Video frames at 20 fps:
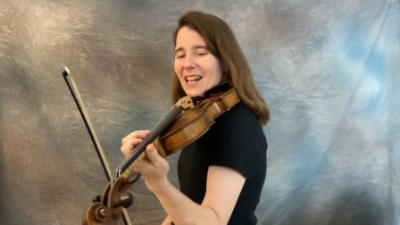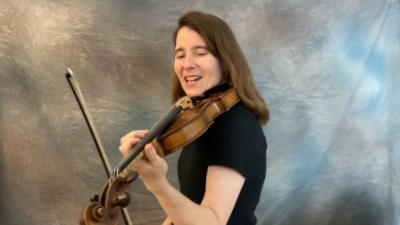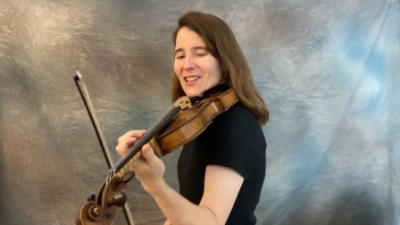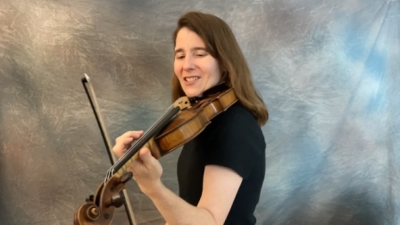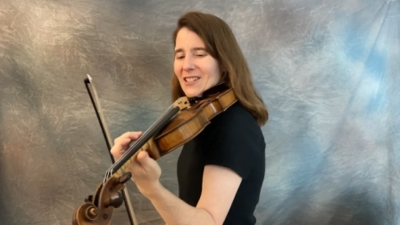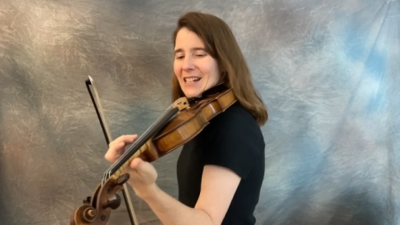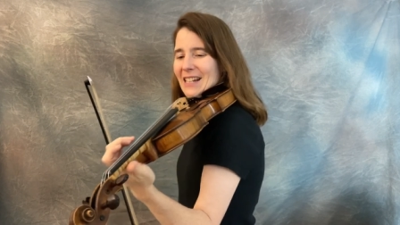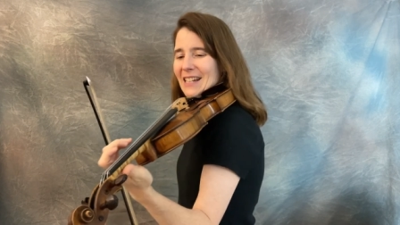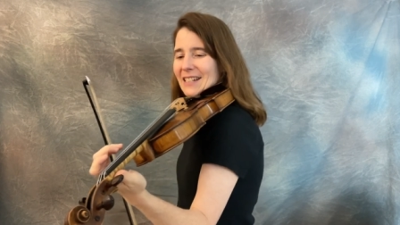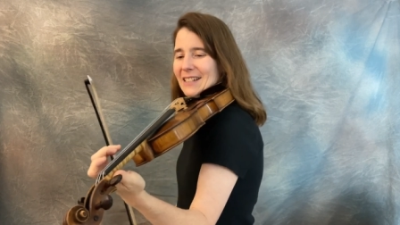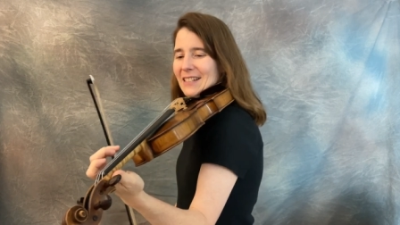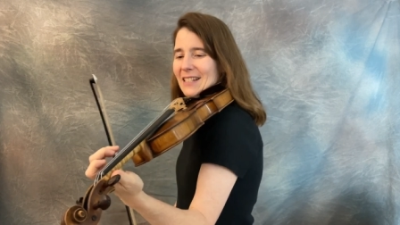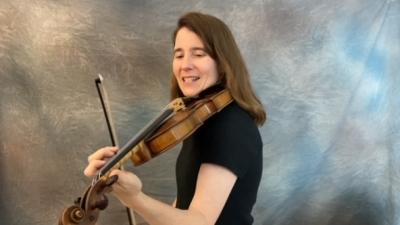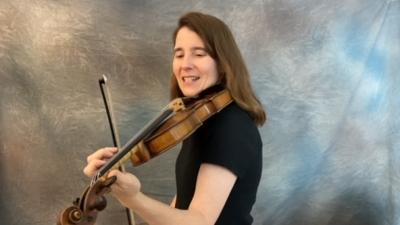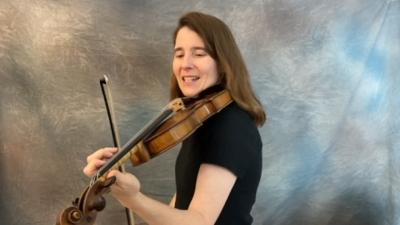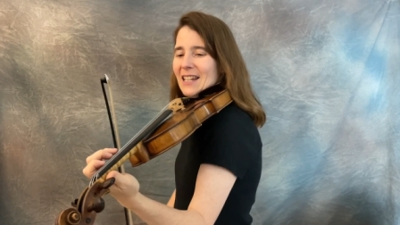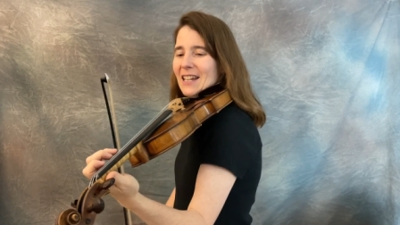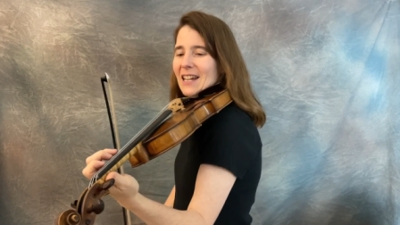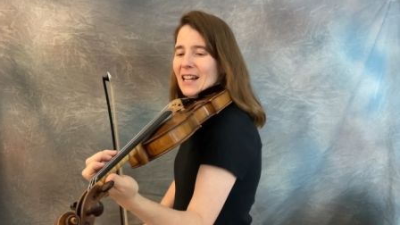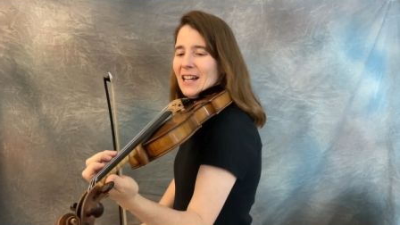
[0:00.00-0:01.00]
All right,
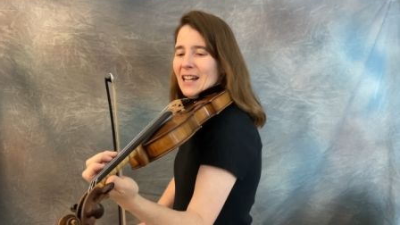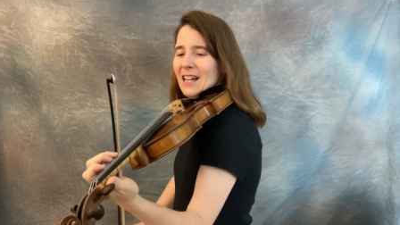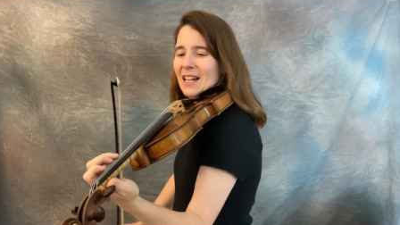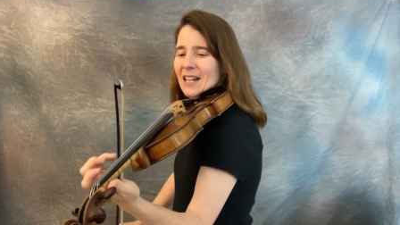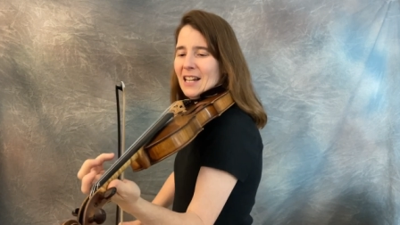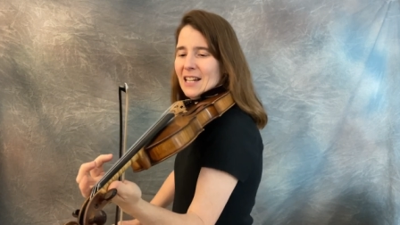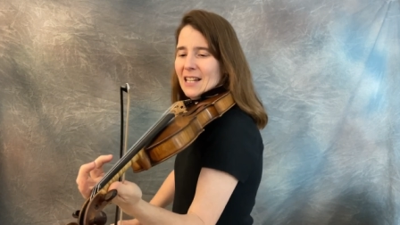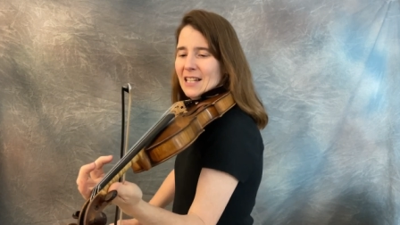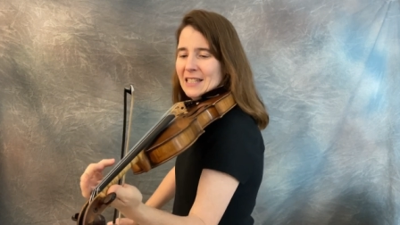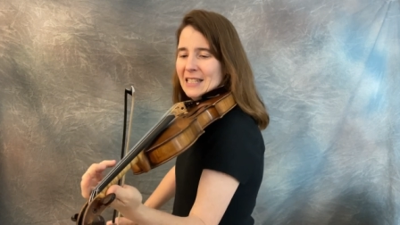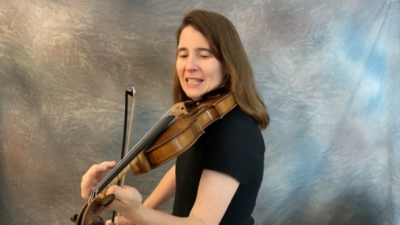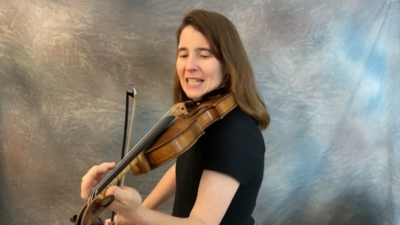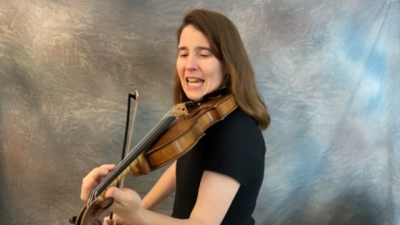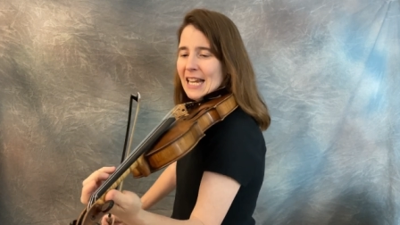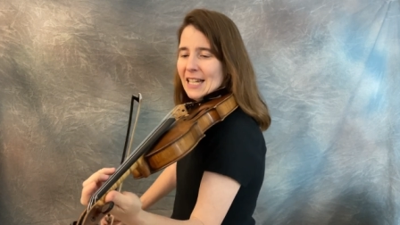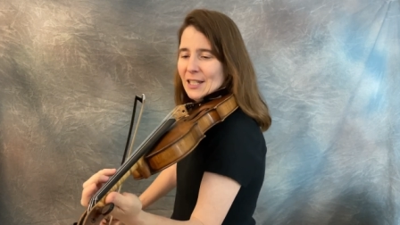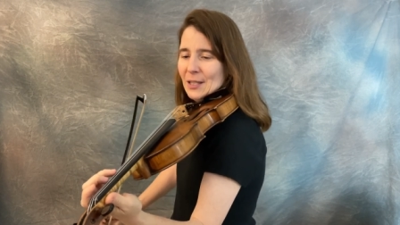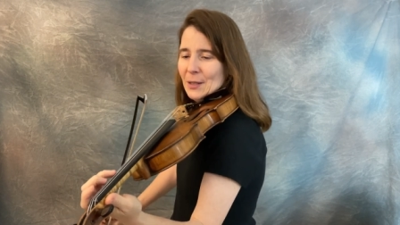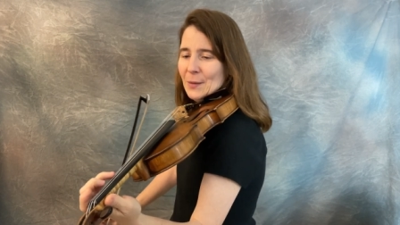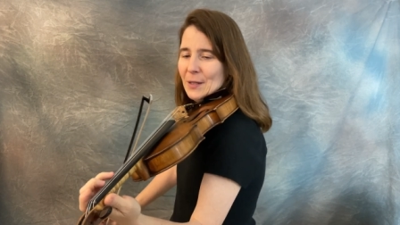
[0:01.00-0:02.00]
uh,
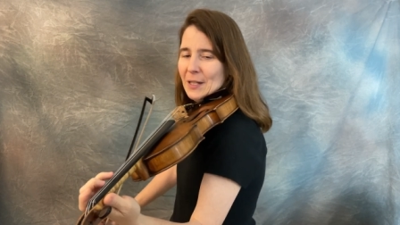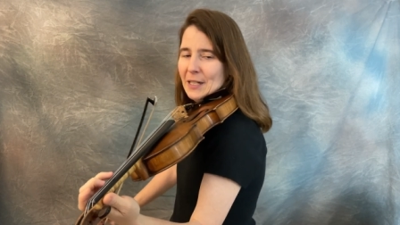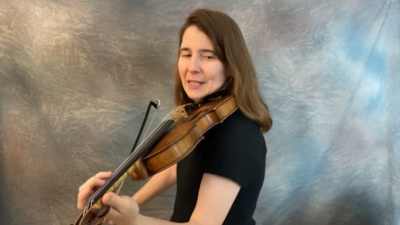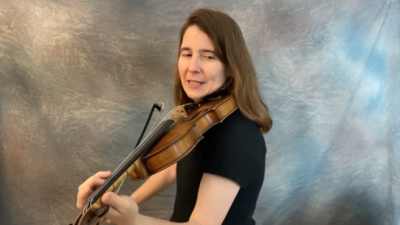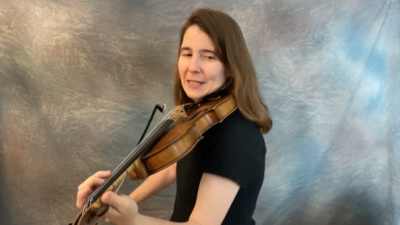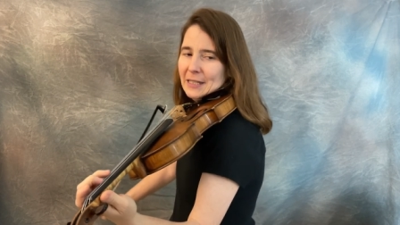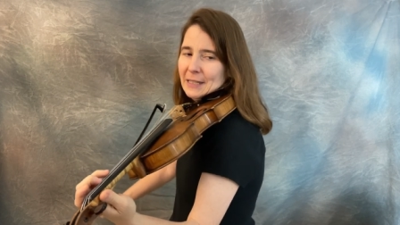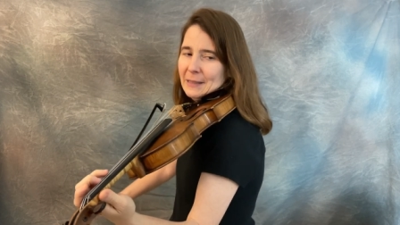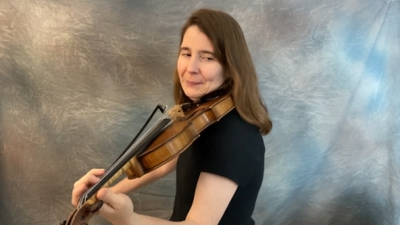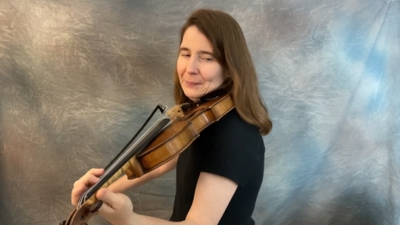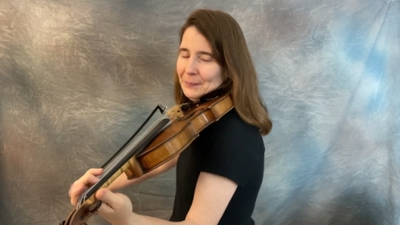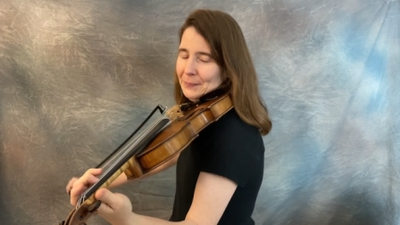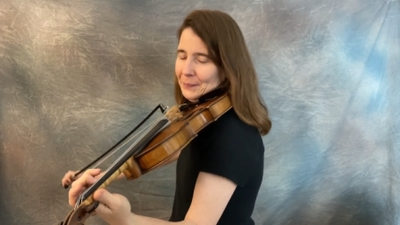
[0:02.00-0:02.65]
next one.